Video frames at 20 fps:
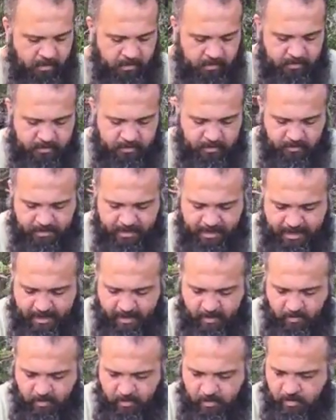So
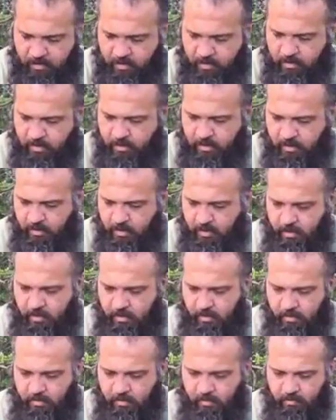now
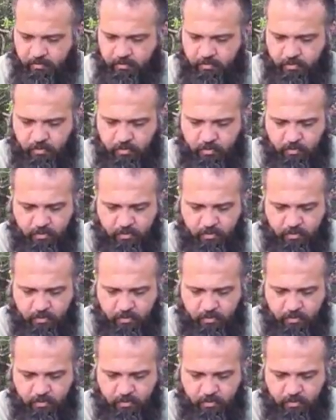what we'll do,